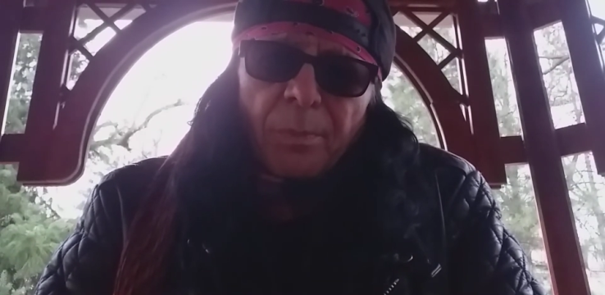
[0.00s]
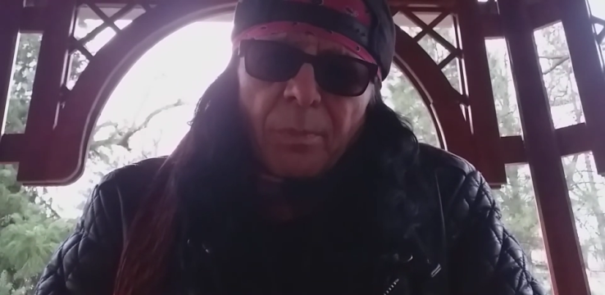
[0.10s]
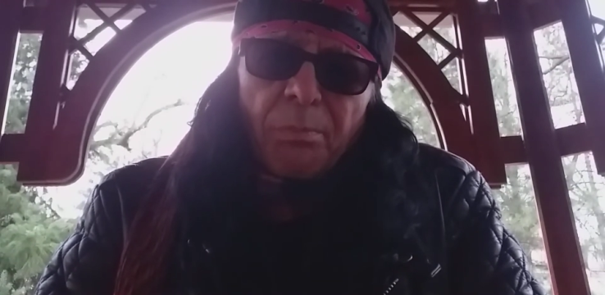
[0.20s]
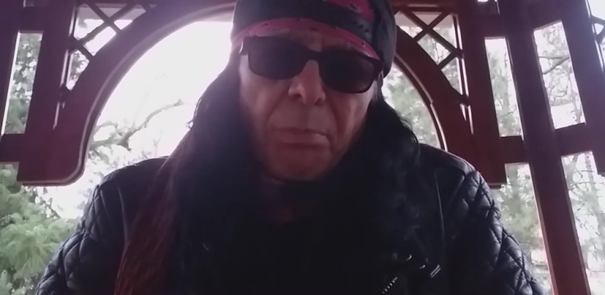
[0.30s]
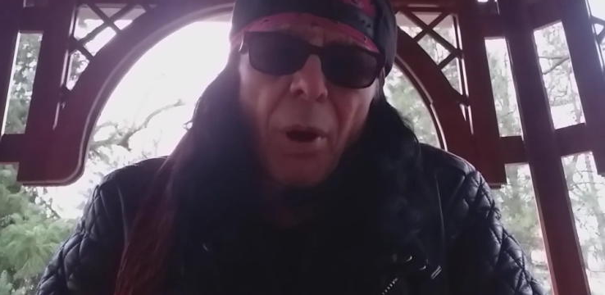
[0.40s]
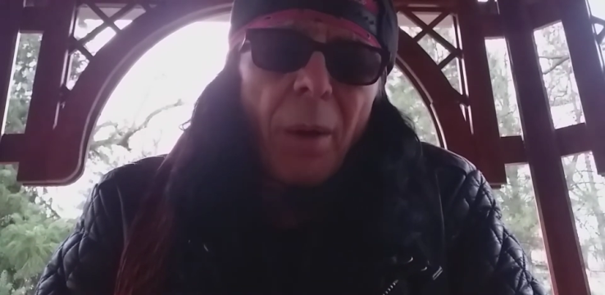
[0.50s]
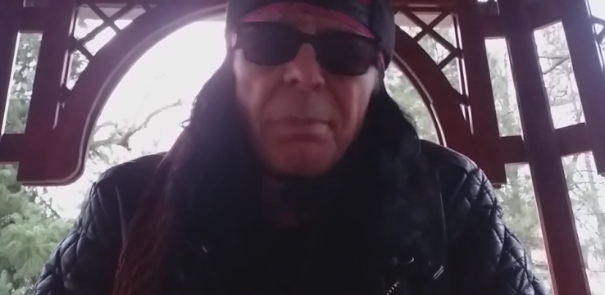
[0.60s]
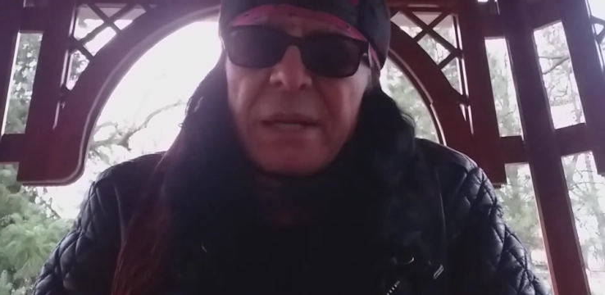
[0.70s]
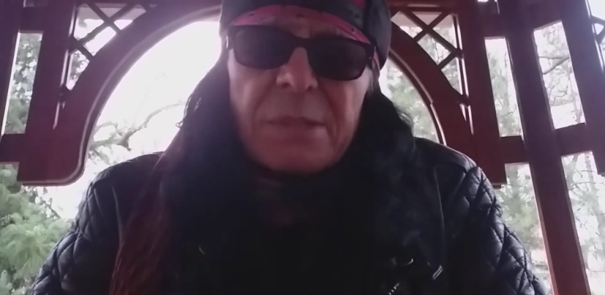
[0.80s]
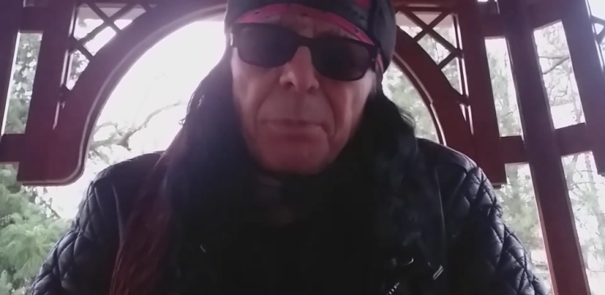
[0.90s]
Bomb
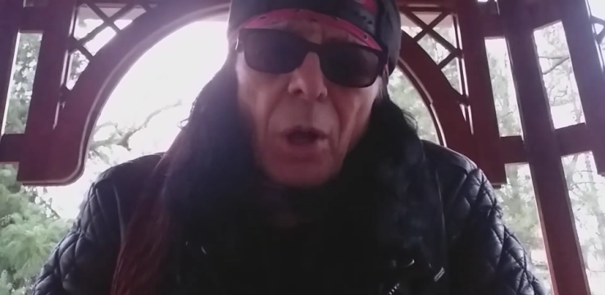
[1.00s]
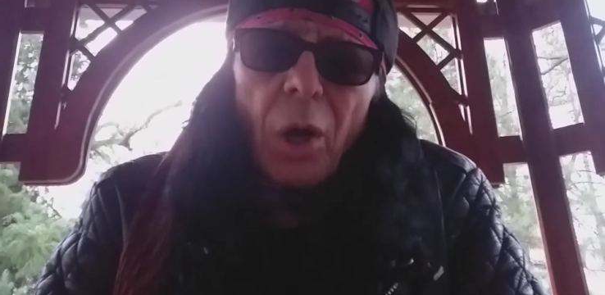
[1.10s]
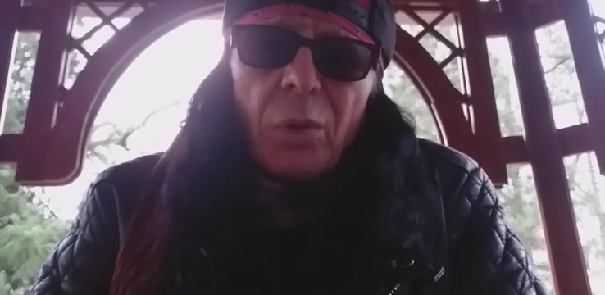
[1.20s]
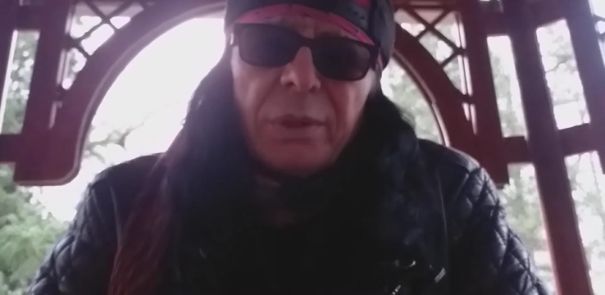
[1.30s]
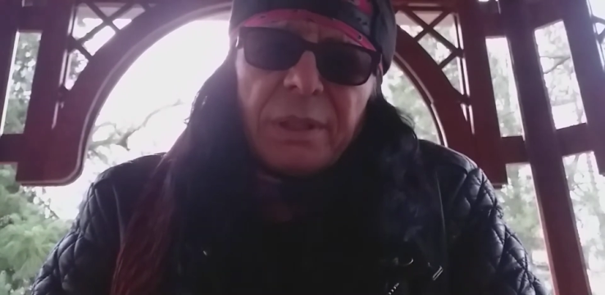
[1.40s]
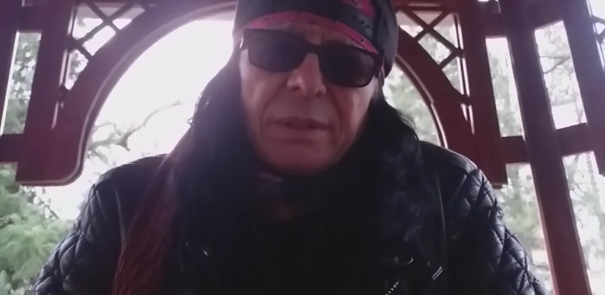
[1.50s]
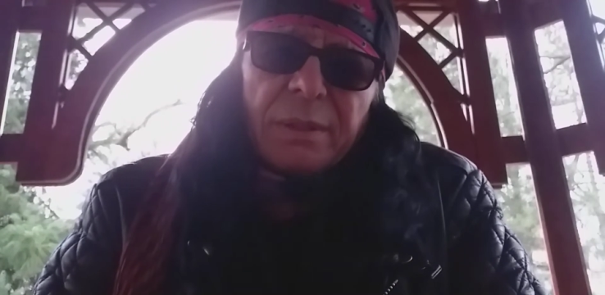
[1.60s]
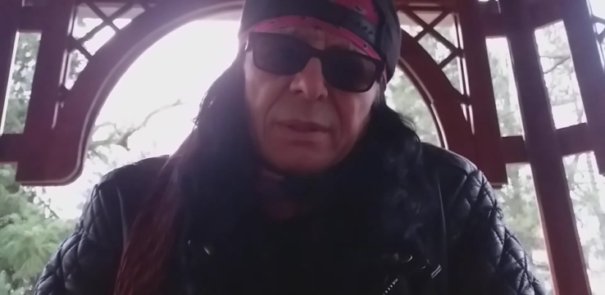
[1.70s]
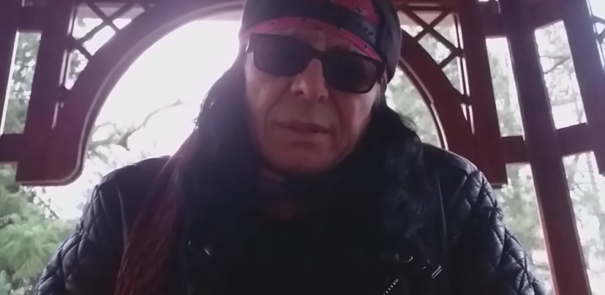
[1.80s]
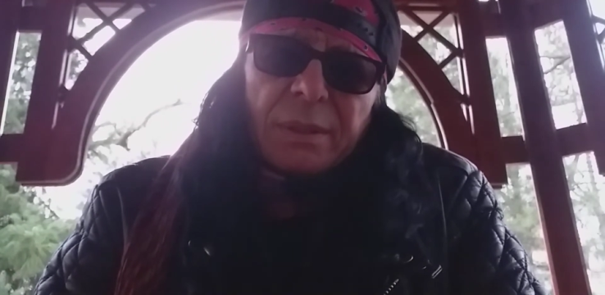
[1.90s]
exploded
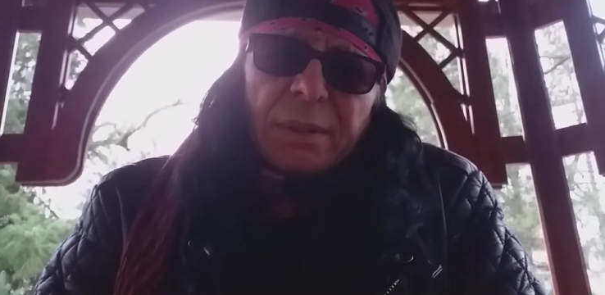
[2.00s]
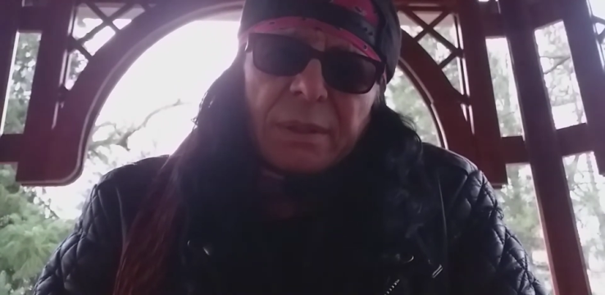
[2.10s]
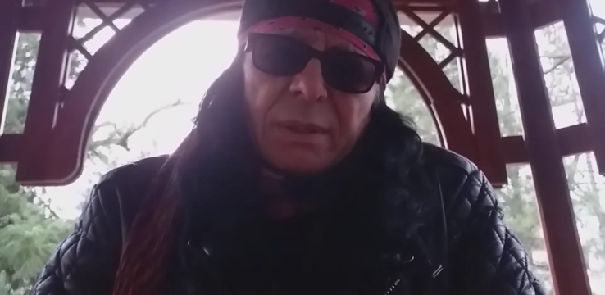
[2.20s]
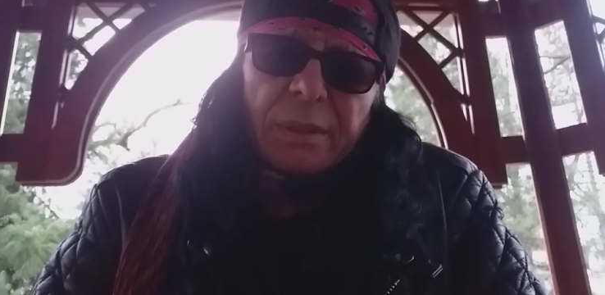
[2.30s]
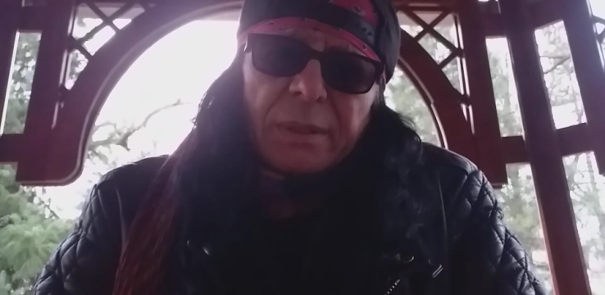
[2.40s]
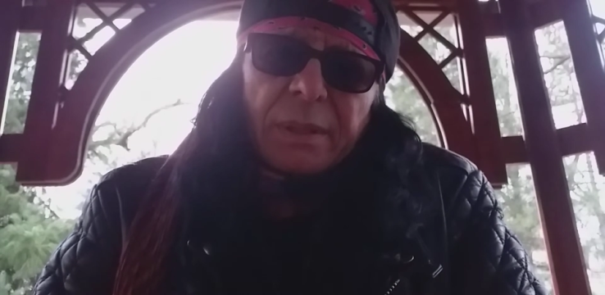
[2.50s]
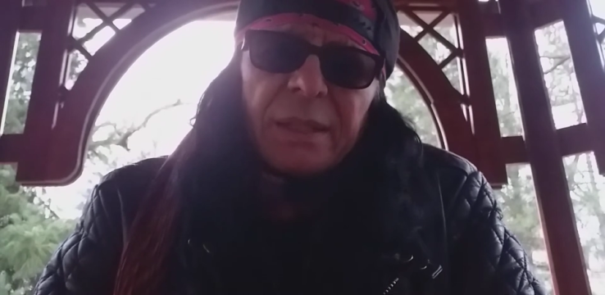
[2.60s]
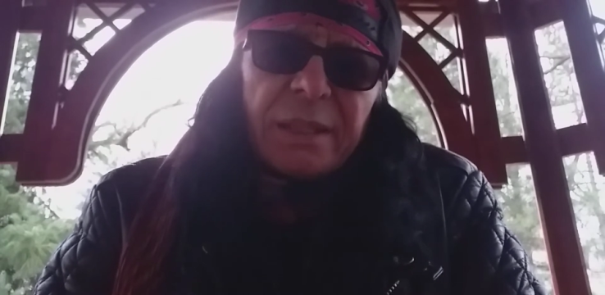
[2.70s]
and